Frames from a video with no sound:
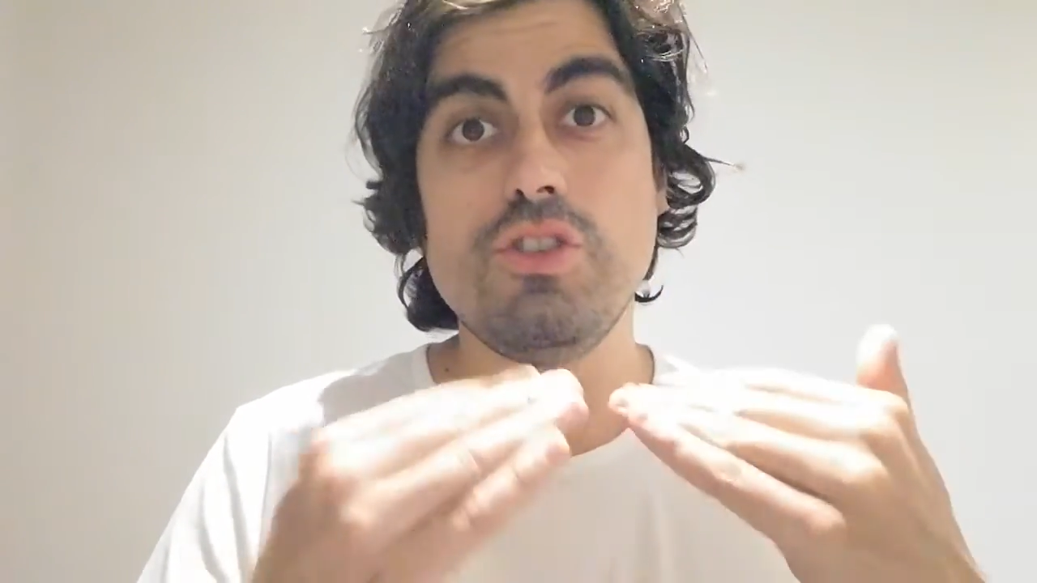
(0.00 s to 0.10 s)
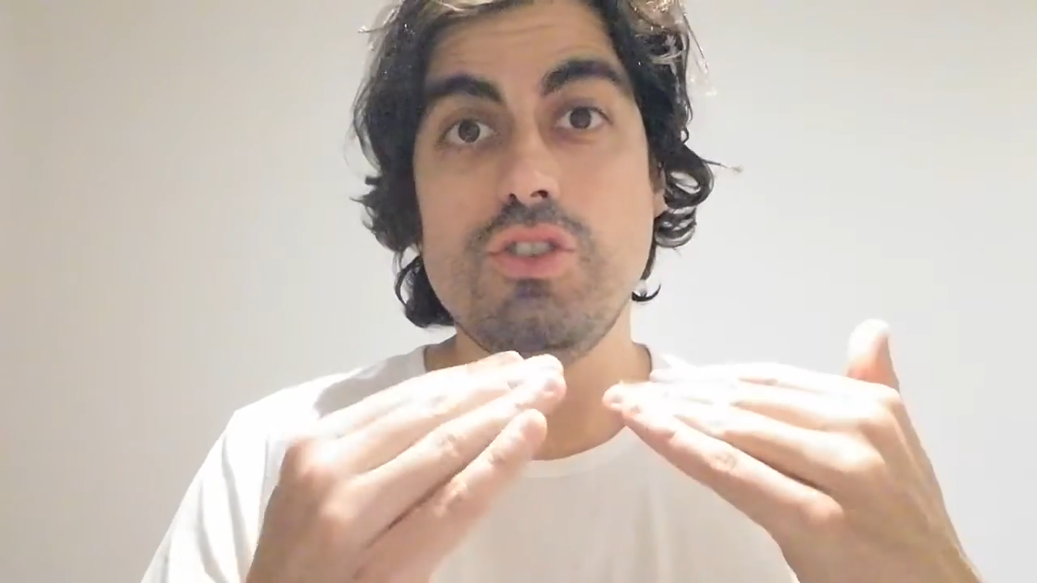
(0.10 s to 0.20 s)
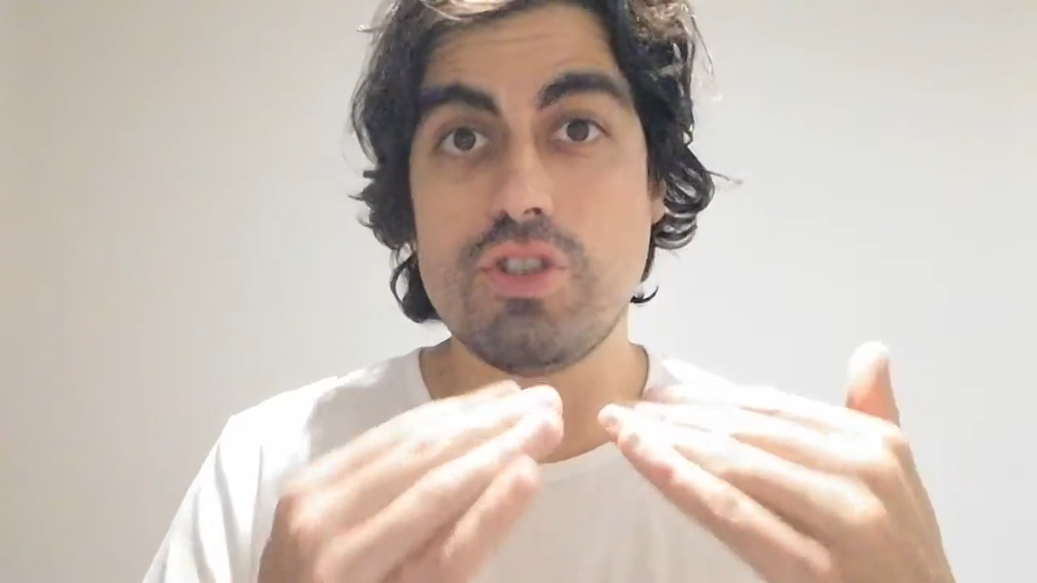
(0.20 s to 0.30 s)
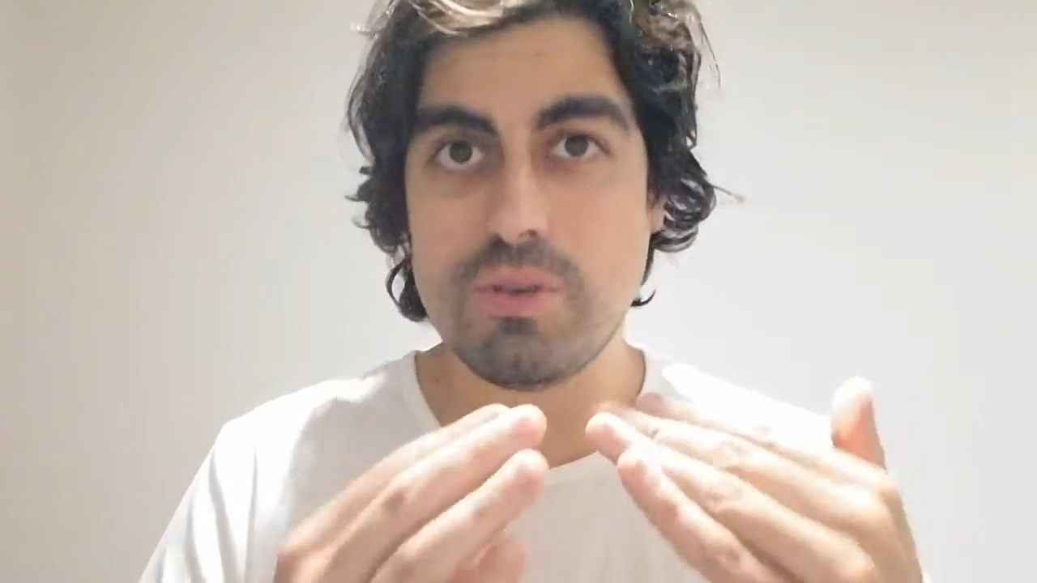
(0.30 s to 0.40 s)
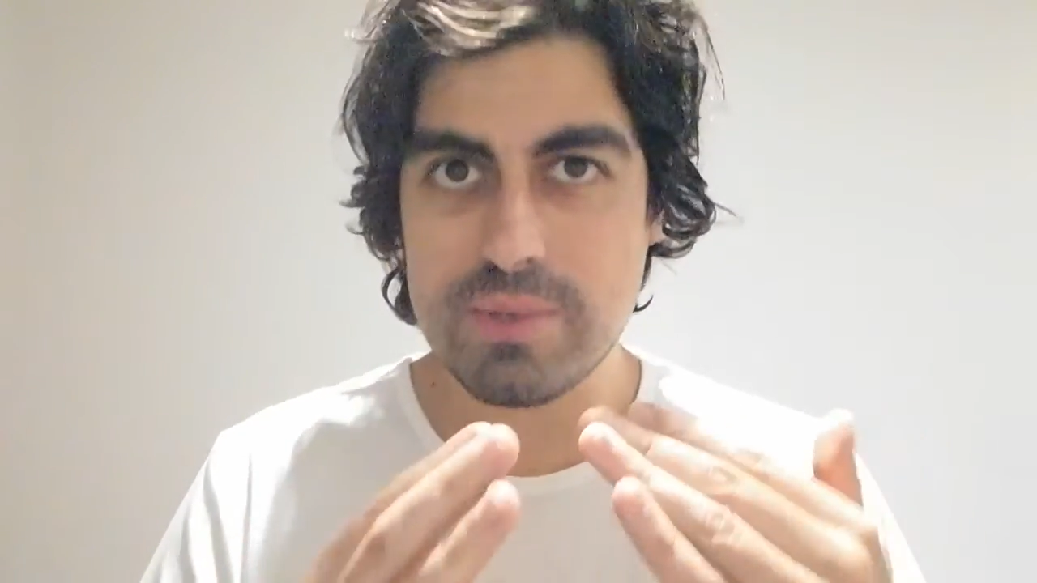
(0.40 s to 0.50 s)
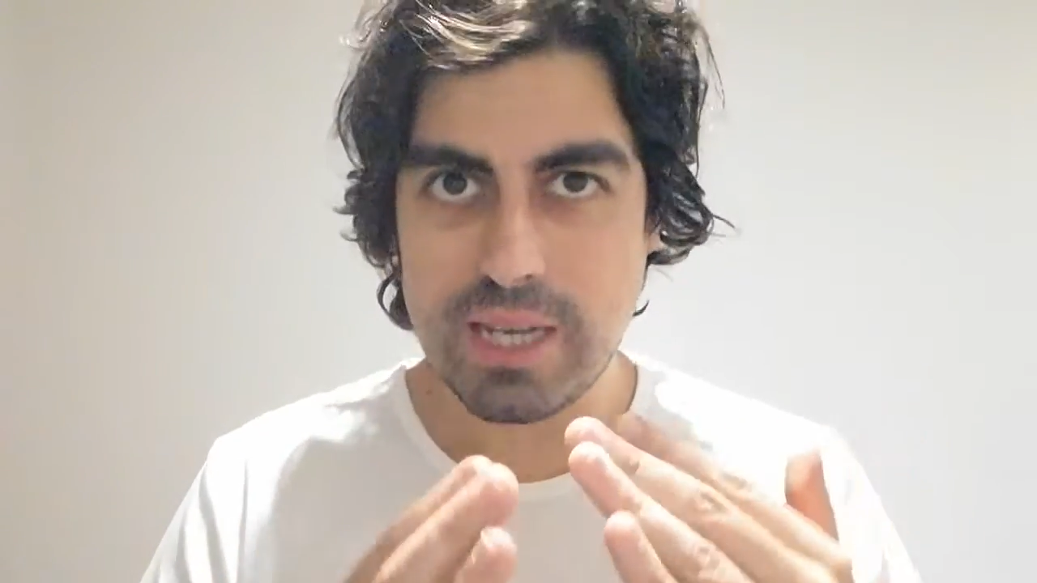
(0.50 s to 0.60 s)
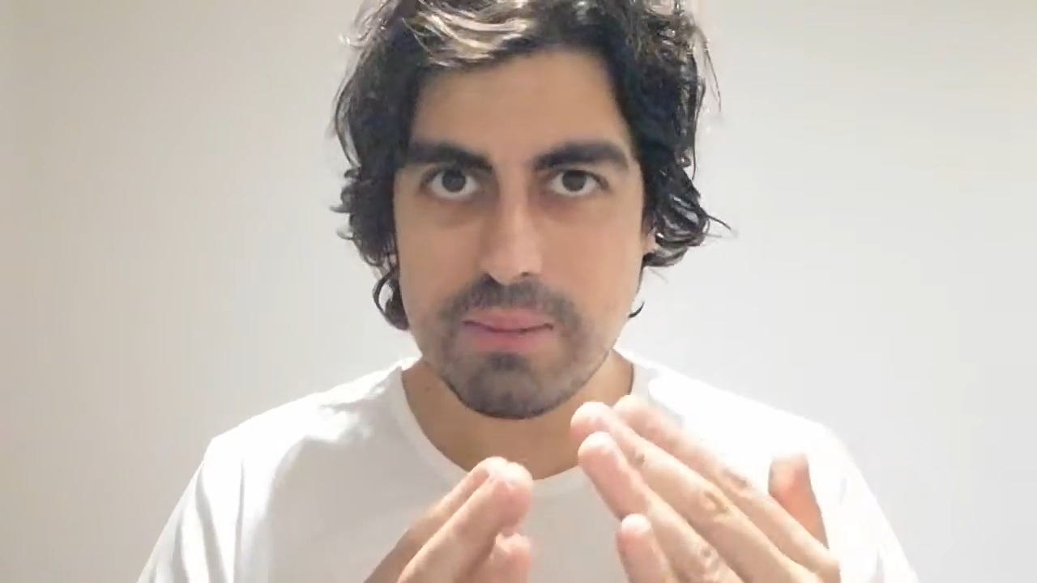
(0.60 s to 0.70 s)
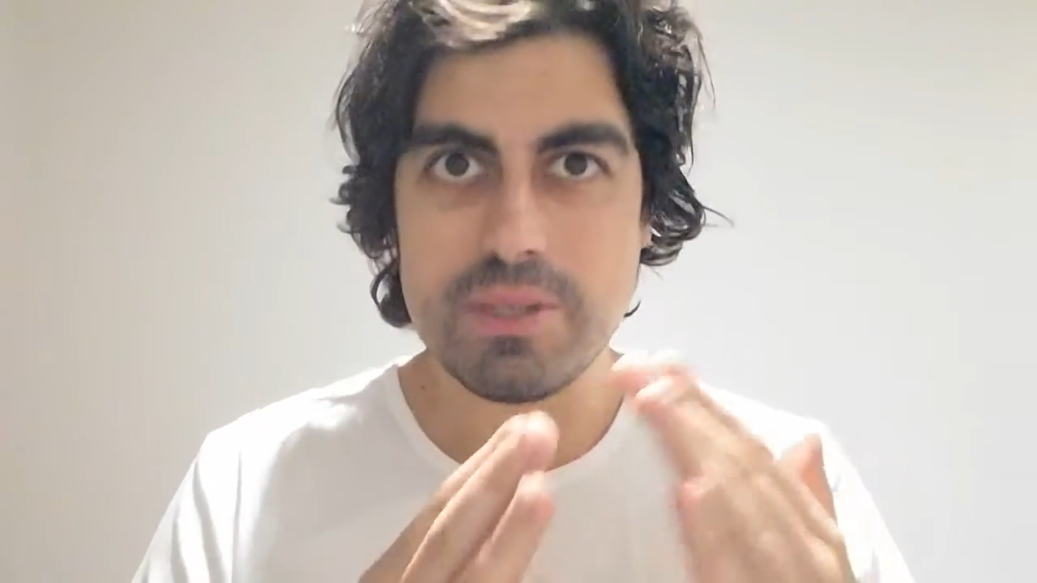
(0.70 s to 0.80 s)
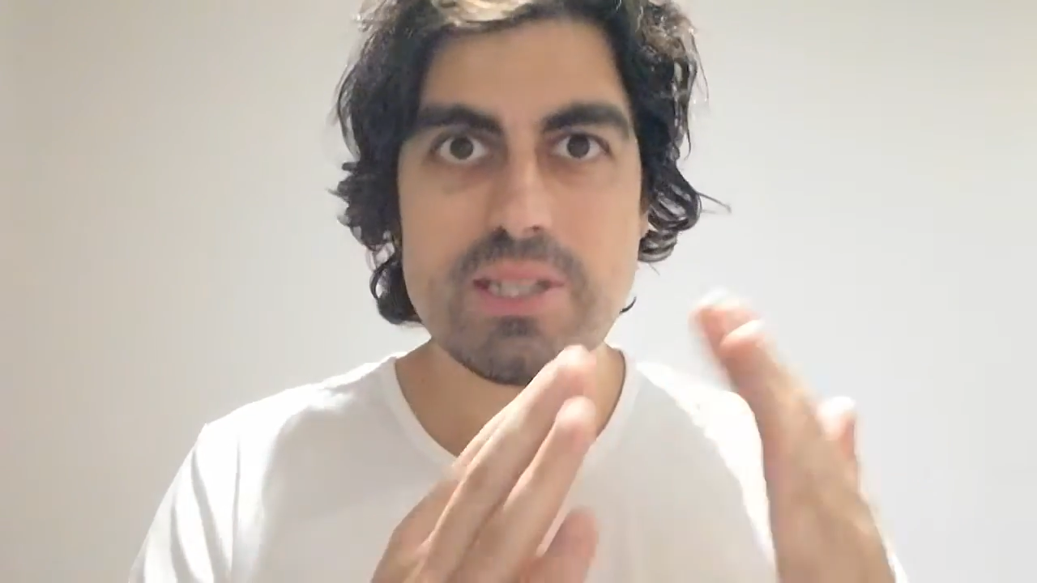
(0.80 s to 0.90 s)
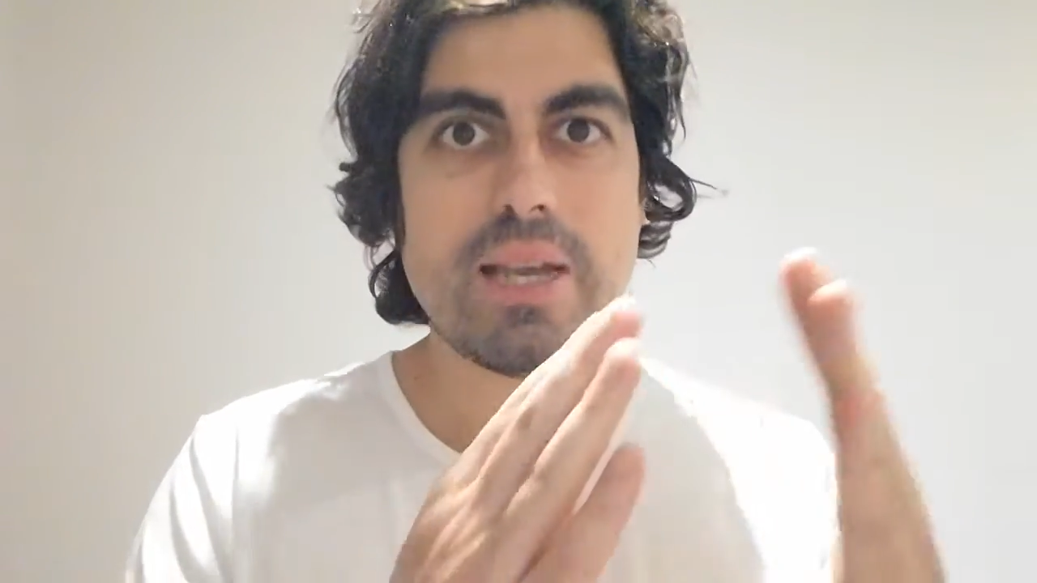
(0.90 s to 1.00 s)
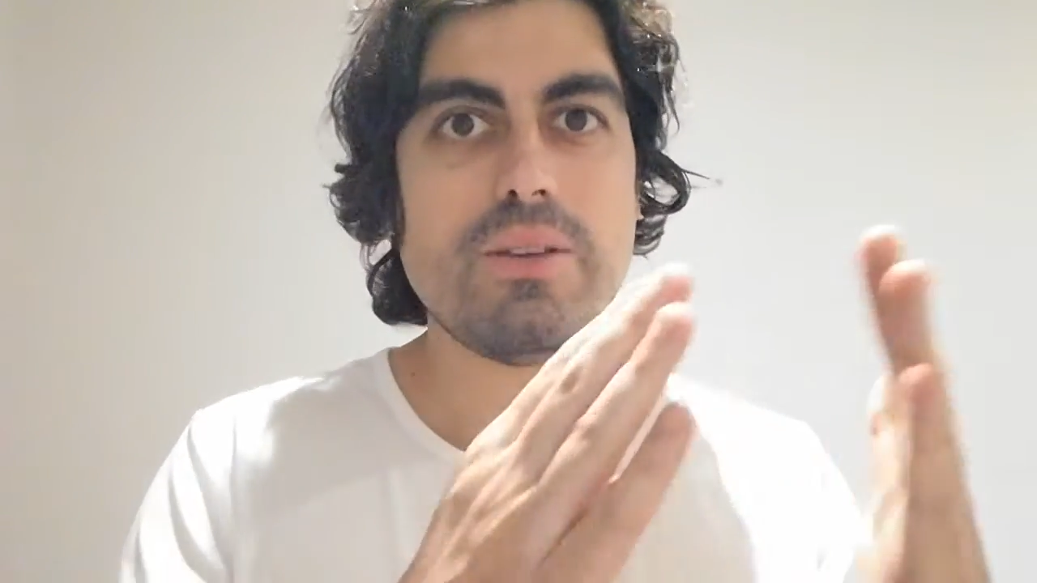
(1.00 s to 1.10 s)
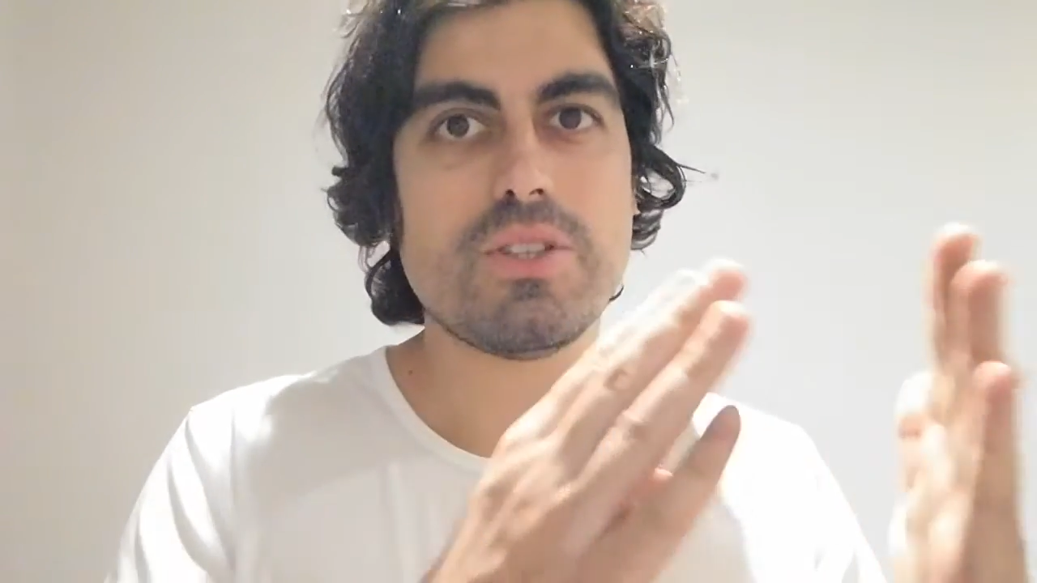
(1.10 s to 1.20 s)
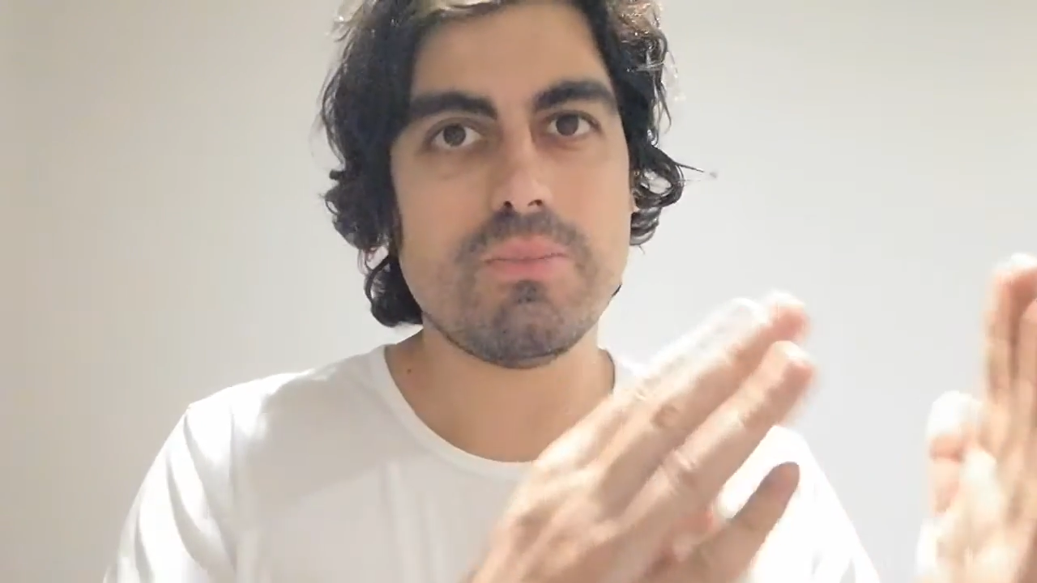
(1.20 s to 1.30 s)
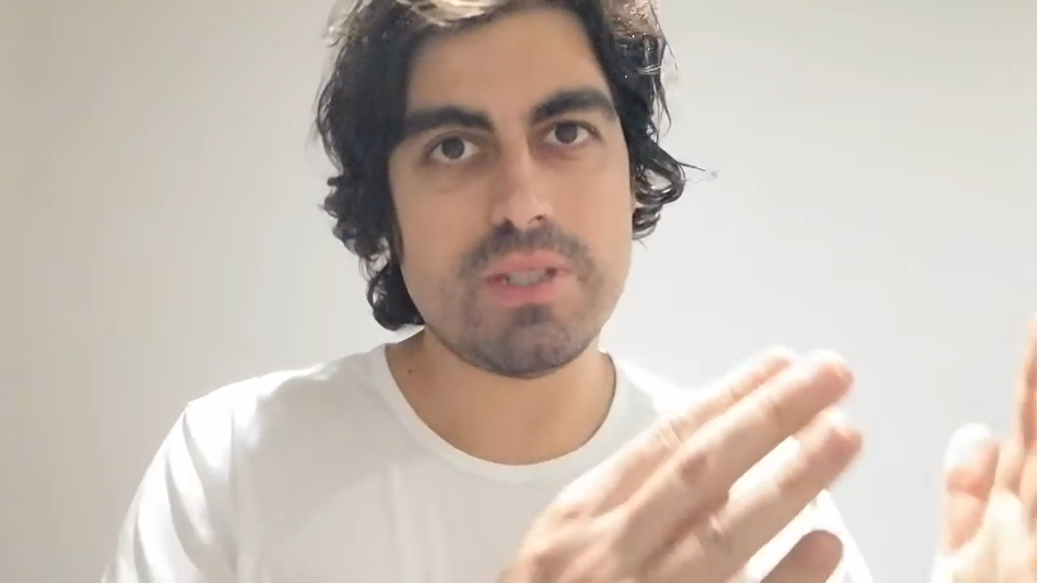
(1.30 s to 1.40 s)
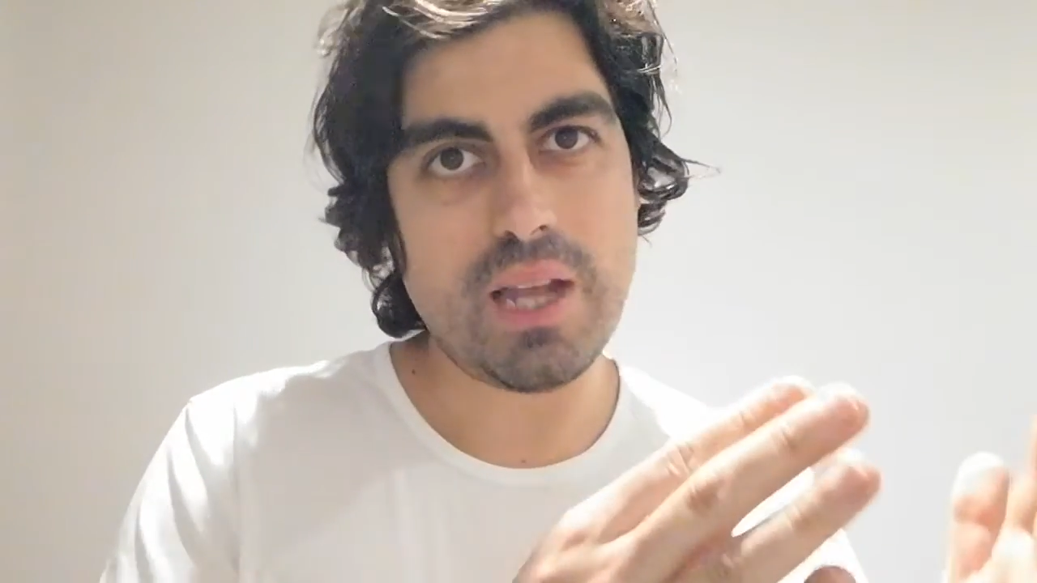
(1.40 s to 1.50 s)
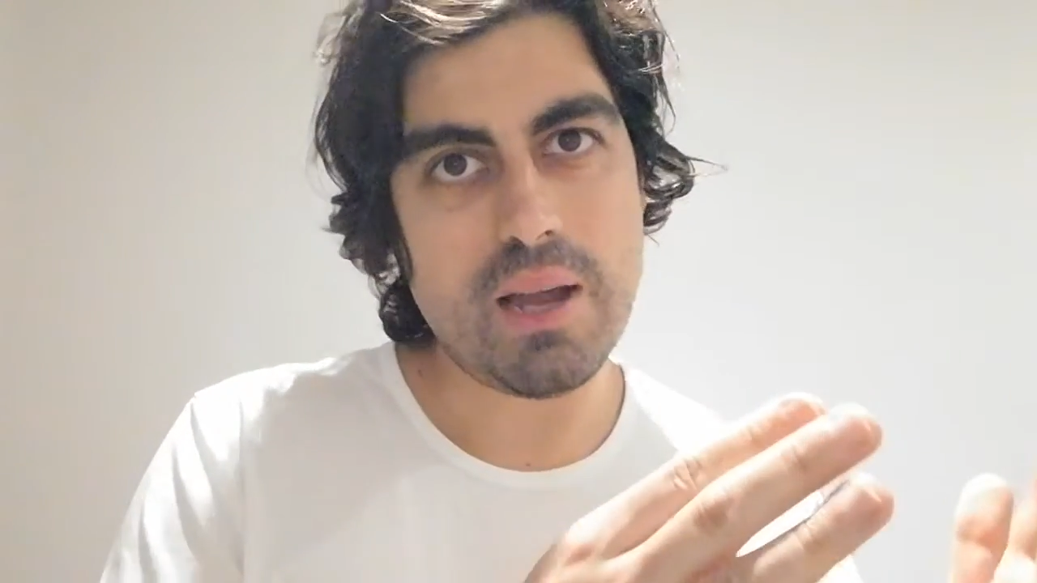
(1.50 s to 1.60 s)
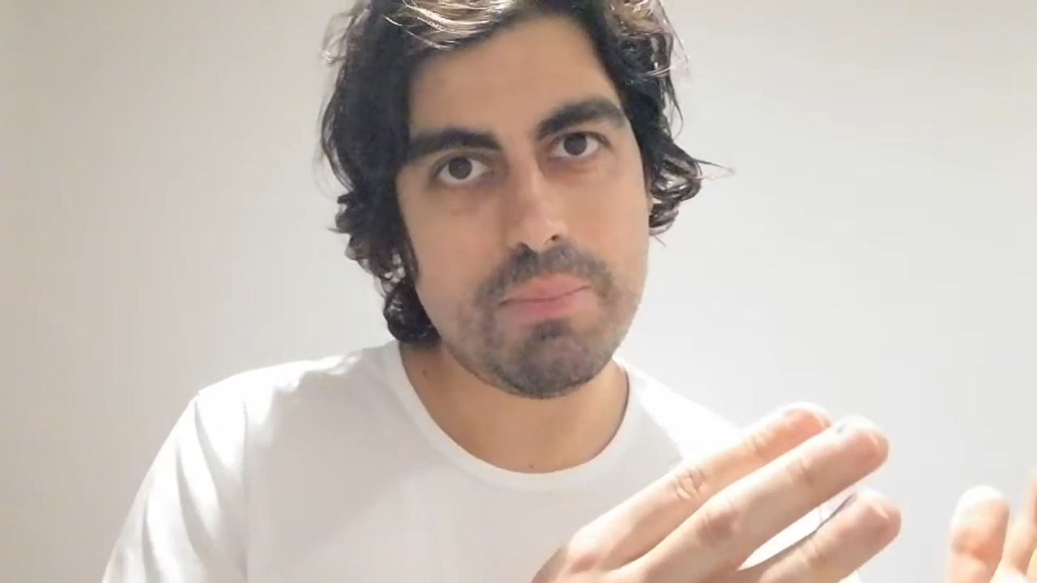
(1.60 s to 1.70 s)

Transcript: You sometimes sell some star